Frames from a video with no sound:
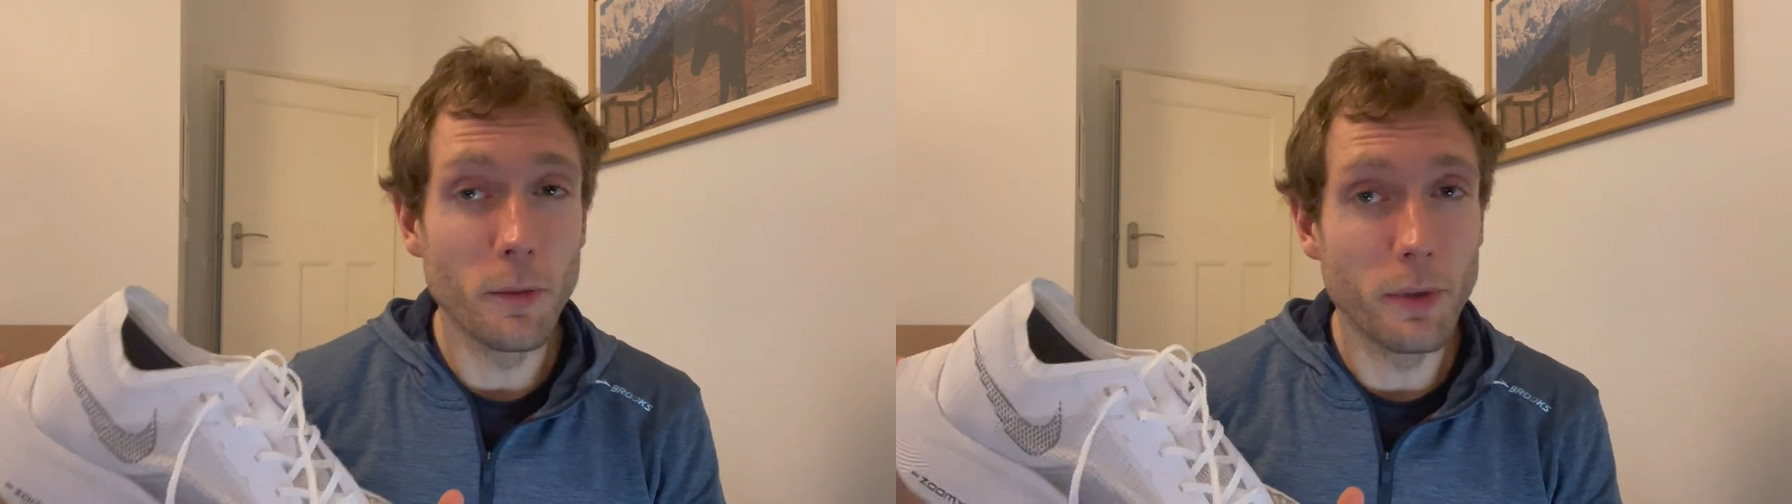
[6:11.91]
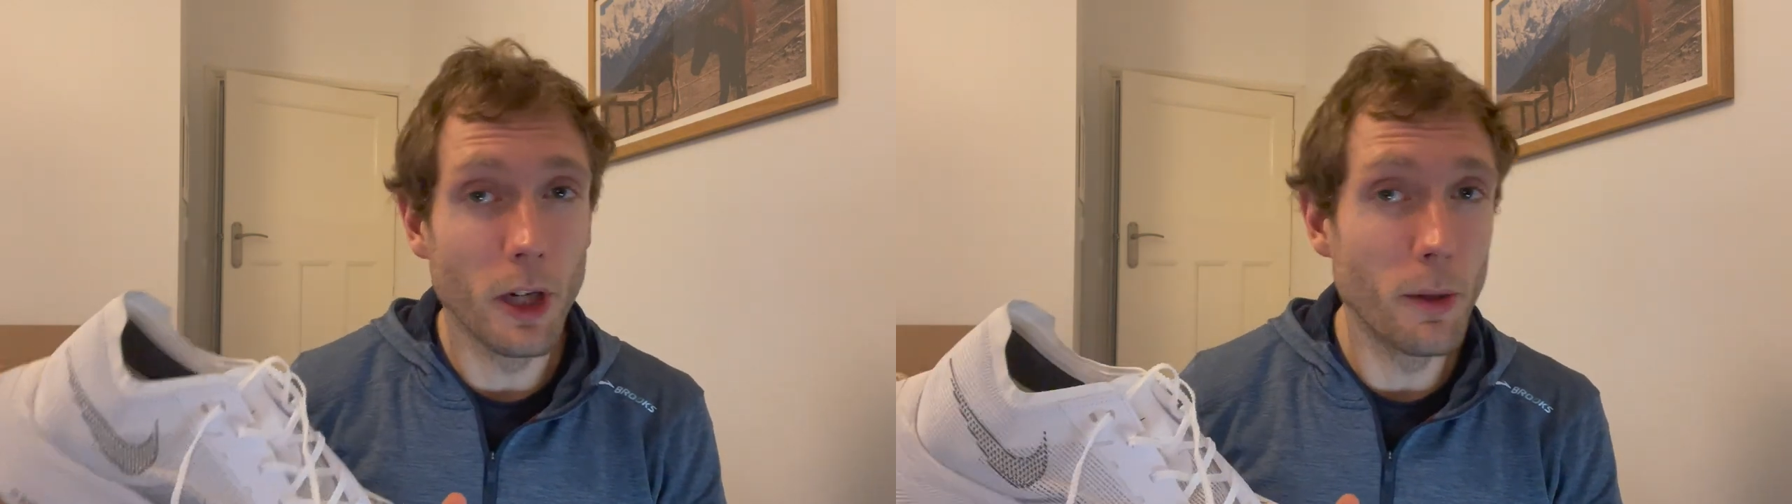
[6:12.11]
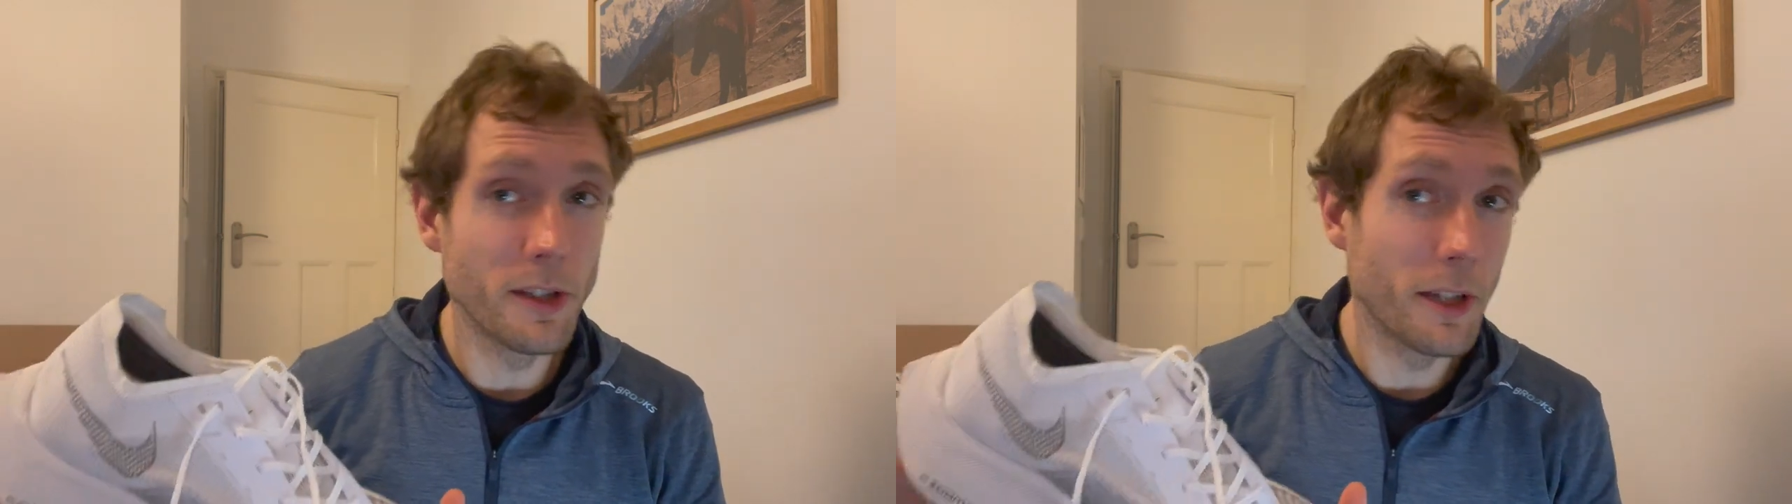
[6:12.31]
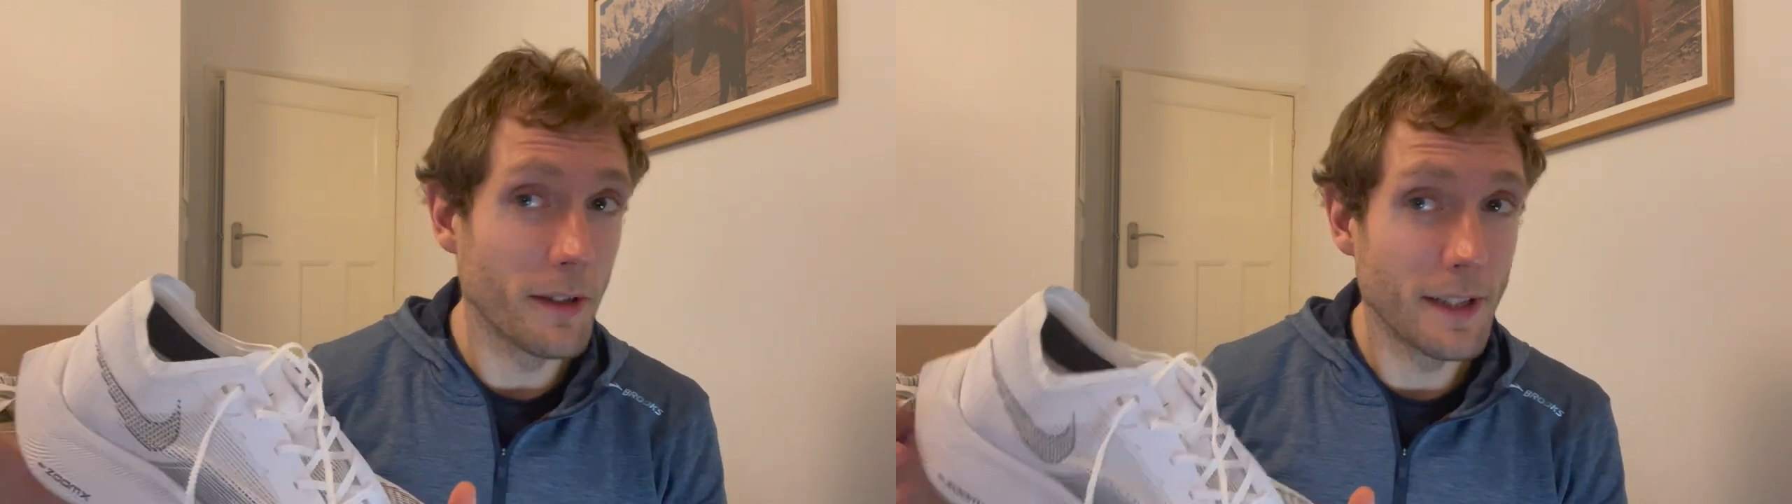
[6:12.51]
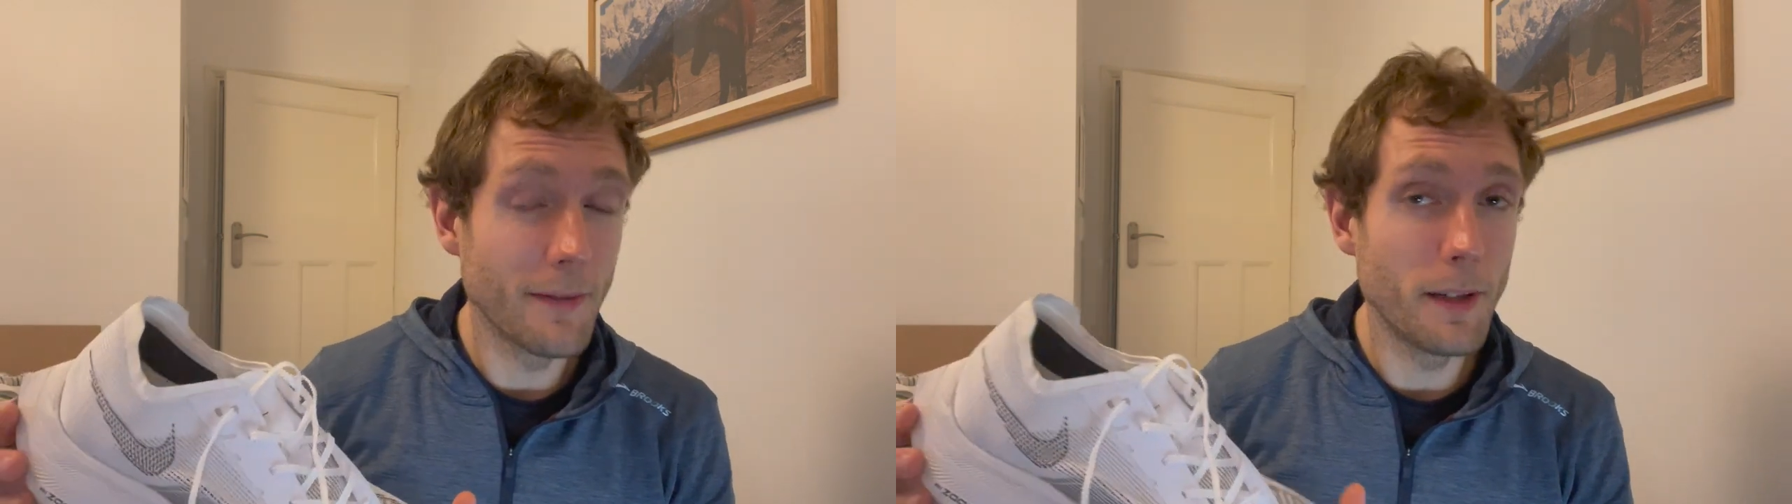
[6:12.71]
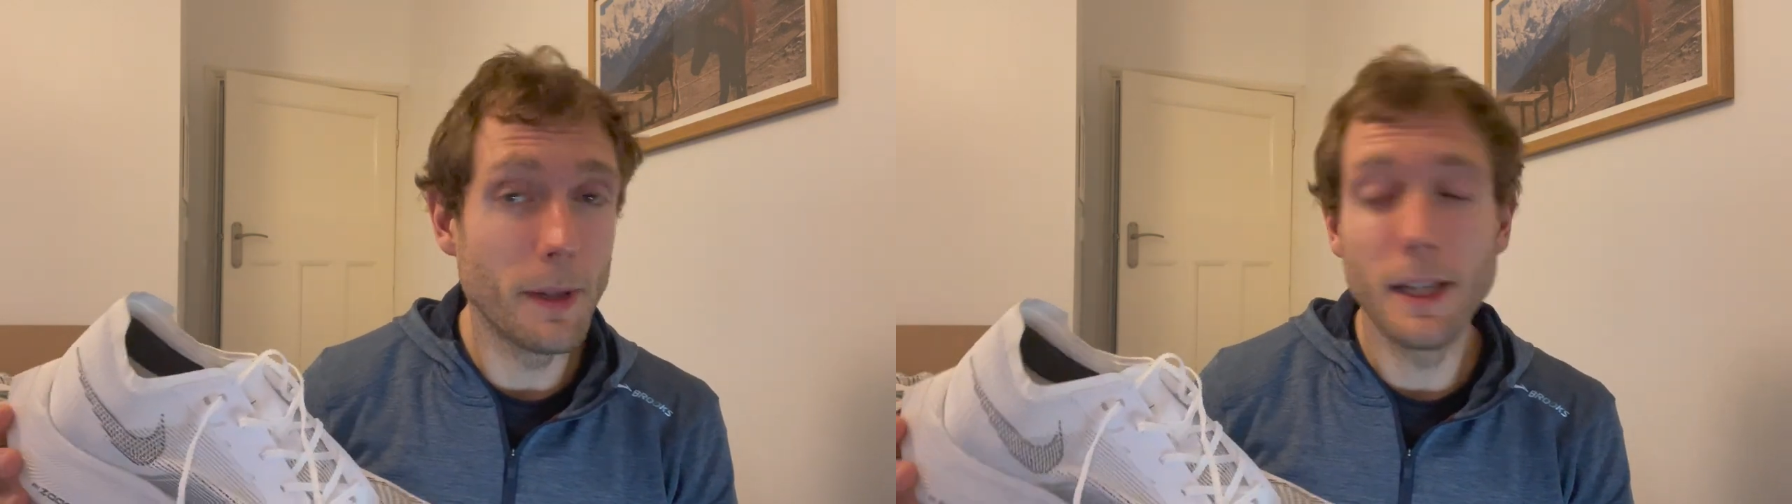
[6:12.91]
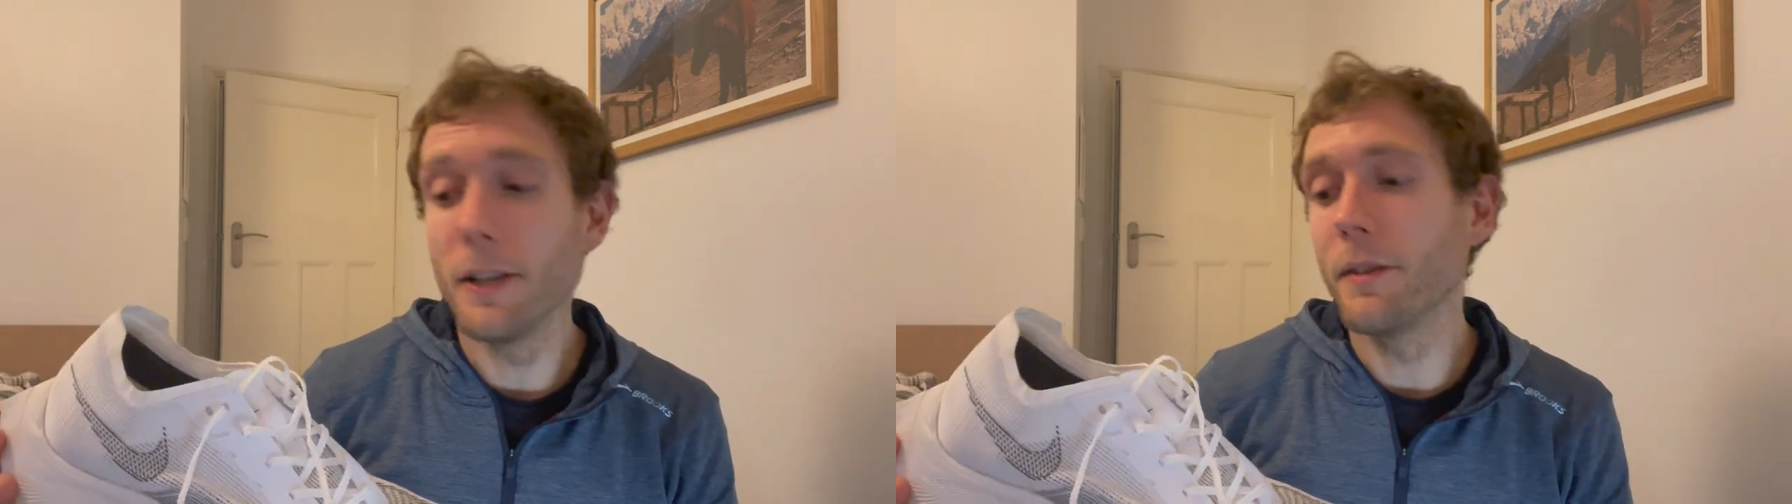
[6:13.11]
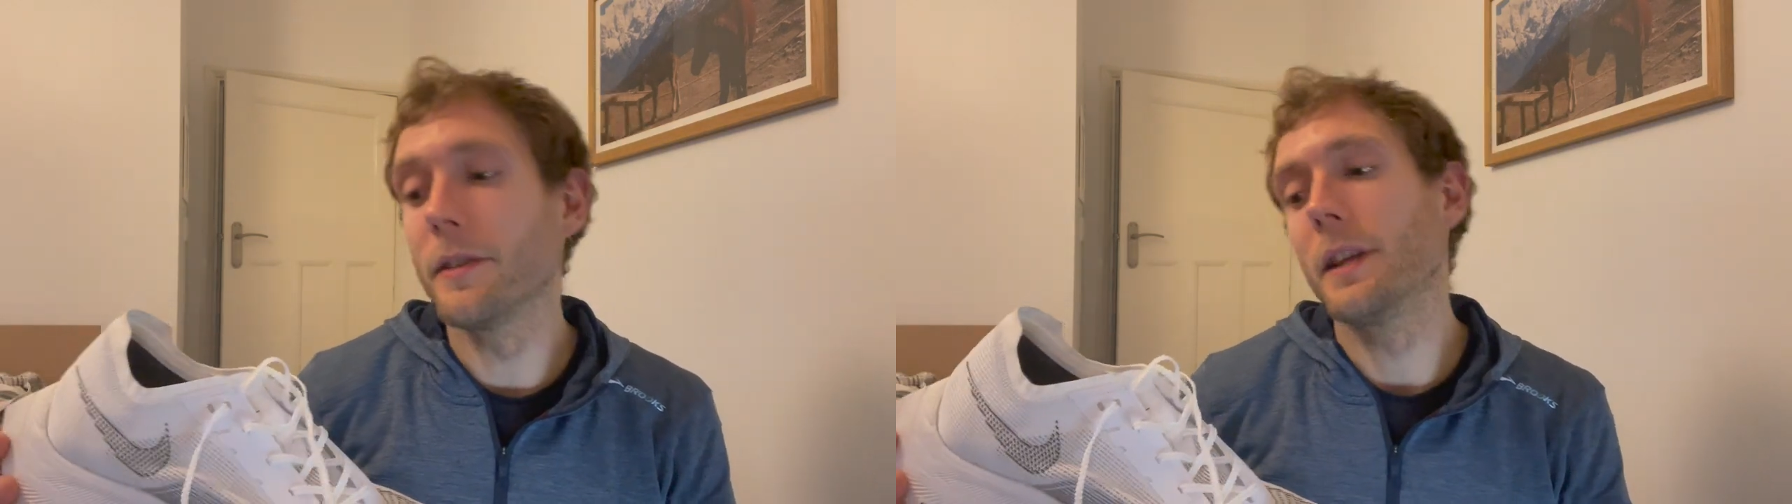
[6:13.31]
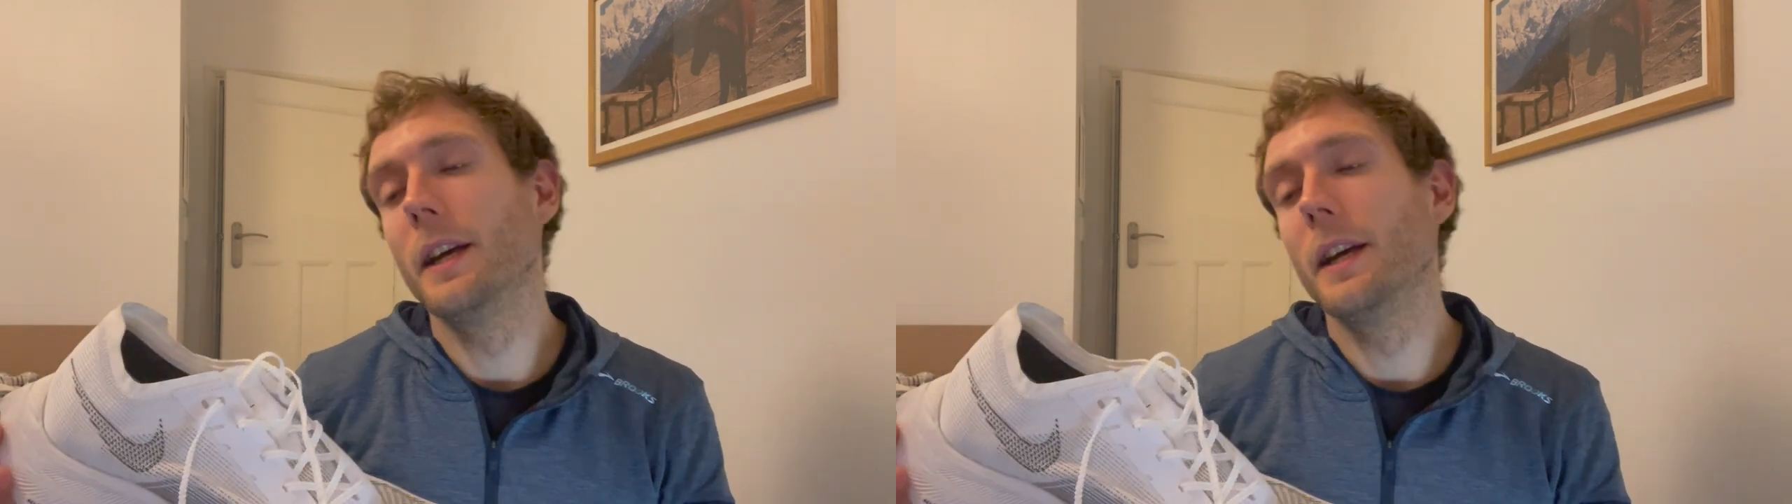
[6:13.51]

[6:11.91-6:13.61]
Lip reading: Pro is £170,